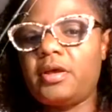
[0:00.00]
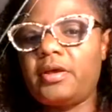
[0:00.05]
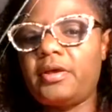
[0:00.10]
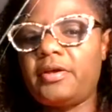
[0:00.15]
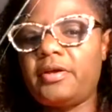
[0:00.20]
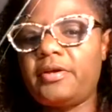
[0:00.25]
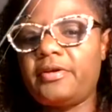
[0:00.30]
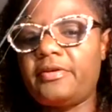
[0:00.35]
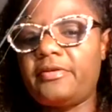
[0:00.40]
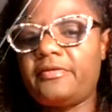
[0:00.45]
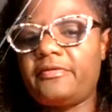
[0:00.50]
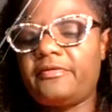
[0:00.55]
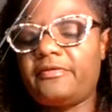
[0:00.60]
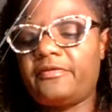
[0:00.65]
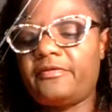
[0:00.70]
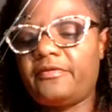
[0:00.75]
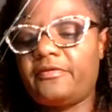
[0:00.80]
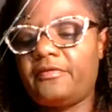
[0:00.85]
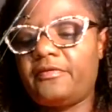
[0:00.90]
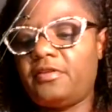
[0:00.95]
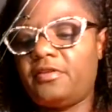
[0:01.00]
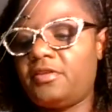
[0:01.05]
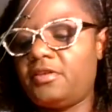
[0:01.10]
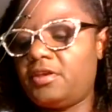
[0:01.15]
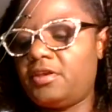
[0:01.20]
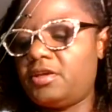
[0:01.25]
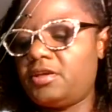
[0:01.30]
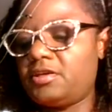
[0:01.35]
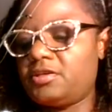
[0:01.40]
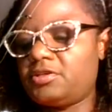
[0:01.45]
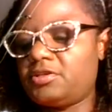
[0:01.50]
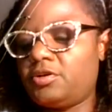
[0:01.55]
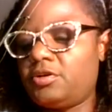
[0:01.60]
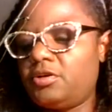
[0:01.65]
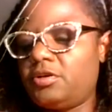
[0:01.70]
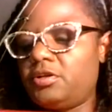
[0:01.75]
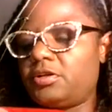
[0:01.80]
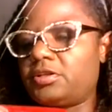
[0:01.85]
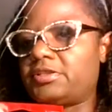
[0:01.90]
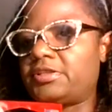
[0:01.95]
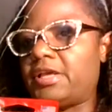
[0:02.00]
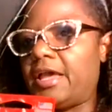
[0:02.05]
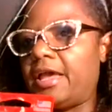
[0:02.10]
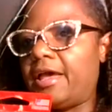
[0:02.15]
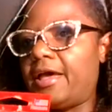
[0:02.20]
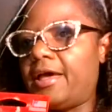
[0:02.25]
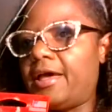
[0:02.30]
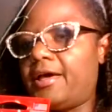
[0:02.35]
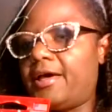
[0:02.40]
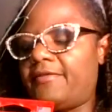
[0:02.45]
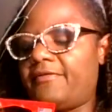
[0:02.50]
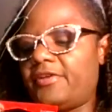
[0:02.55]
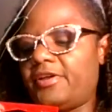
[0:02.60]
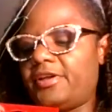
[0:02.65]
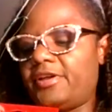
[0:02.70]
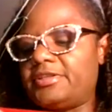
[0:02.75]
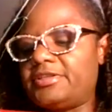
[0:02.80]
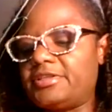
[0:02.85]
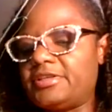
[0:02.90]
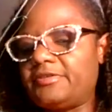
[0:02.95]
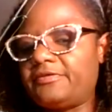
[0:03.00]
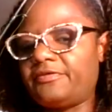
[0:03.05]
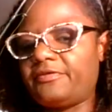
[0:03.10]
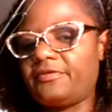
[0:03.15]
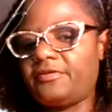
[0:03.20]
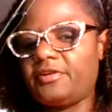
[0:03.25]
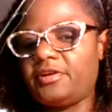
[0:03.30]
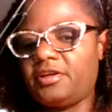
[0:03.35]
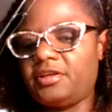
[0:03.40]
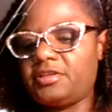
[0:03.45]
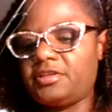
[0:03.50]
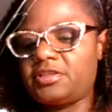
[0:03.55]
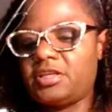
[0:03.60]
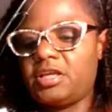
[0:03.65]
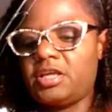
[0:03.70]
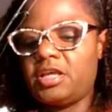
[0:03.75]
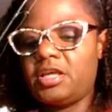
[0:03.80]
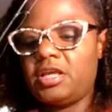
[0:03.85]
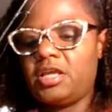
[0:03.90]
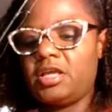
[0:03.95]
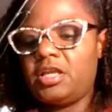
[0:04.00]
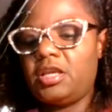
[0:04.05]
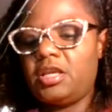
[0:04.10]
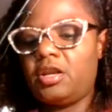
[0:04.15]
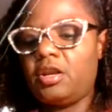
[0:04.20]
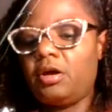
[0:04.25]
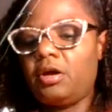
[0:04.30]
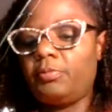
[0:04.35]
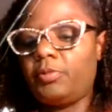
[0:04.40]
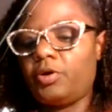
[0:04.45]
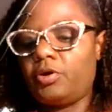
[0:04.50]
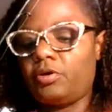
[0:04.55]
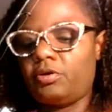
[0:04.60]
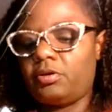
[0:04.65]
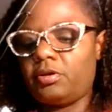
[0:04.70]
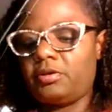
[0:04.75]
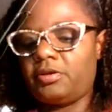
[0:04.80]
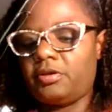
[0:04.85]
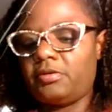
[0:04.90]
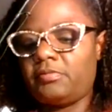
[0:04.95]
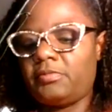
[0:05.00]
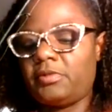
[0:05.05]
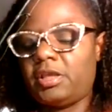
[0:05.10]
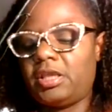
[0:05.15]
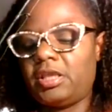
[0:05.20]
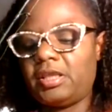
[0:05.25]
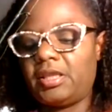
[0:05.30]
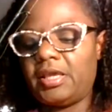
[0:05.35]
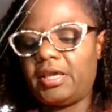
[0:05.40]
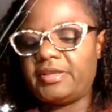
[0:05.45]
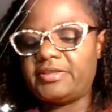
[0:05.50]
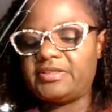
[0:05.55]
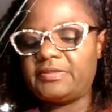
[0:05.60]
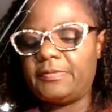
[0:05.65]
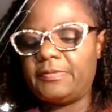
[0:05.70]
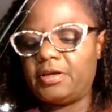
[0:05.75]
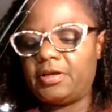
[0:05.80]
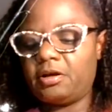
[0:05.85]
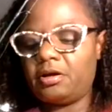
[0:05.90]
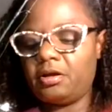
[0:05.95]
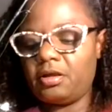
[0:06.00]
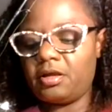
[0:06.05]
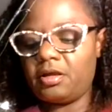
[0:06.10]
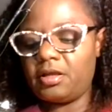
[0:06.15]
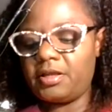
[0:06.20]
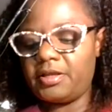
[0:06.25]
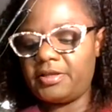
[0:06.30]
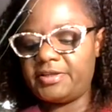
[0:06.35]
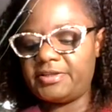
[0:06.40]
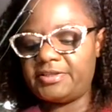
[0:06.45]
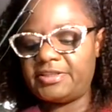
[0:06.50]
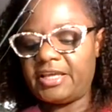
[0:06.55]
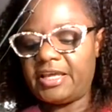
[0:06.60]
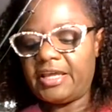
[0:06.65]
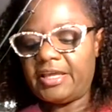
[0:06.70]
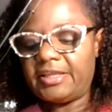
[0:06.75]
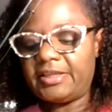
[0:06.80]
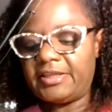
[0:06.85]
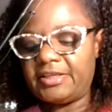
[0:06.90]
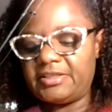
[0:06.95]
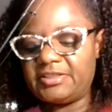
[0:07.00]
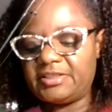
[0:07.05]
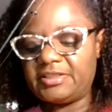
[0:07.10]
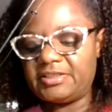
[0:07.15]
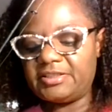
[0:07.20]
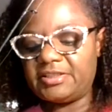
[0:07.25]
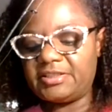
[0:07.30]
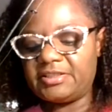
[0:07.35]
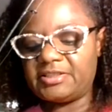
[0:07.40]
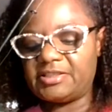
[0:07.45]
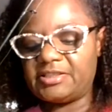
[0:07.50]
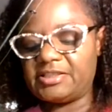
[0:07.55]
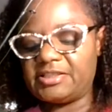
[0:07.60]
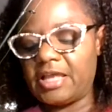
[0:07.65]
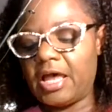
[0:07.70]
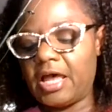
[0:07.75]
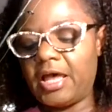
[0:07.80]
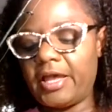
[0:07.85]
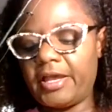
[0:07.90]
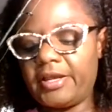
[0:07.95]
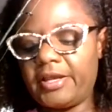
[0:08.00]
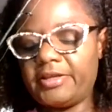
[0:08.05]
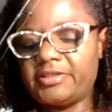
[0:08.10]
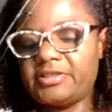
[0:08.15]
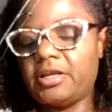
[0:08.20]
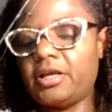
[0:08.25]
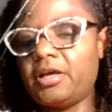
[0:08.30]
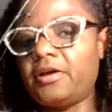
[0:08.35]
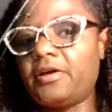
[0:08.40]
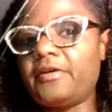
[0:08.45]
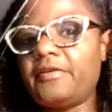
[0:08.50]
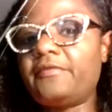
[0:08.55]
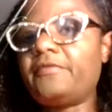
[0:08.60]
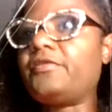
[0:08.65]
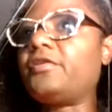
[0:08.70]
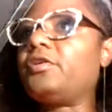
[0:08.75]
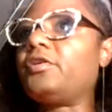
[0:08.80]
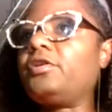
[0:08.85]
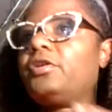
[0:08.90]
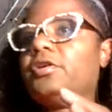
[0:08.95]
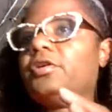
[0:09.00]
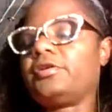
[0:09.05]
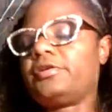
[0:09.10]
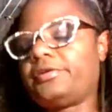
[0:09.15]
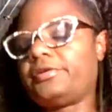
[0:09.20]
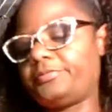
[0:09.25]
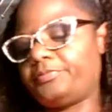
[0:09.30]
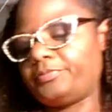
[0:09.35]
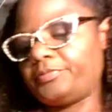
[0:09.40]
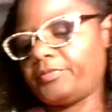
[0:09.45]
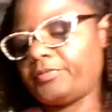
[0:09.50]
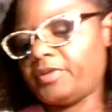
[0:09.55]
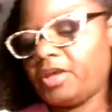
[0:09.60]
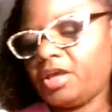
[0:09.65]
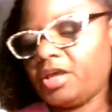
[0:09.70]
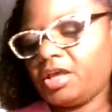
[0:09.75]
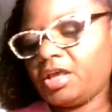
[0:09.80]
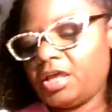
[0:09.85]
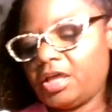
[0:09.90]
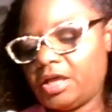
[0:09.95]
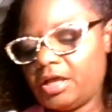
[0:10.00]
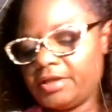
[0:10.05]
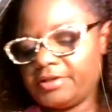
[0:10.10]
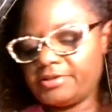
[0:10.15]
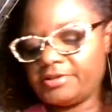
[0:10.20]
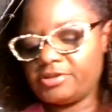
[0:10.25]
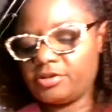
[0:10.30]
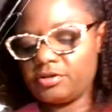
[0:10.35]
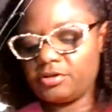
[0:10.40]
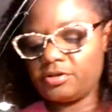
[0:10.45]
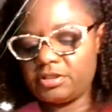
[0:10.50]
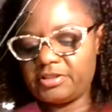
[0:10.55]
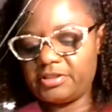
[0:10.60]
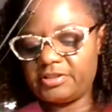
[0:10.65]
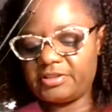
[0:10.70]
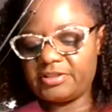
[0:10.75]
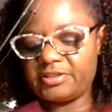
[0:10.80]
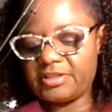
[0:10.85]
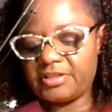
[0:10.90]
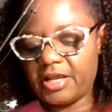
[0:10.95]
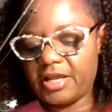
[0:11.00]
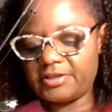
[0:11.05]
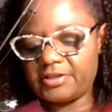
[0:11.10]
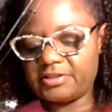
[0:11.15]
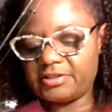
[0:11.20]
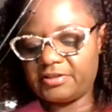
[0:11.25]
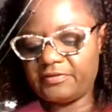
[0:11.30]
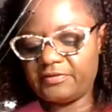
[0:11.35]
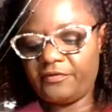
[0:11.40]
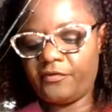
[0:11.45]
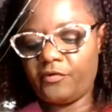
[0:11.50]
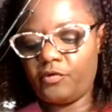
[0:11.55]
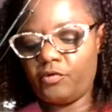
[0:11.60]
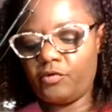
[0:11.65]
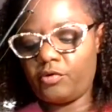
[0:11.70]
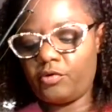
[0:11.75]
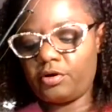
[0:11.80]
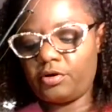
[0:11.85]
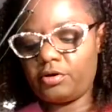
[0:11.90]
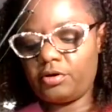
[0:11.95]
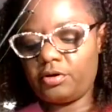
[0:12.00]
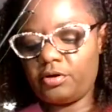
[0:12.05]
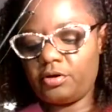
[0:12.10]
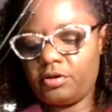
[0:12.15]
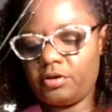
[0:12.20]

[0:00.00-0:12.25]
of these hooks have a different number on them. And that's because this is the size of the hook. And so this is a size 4.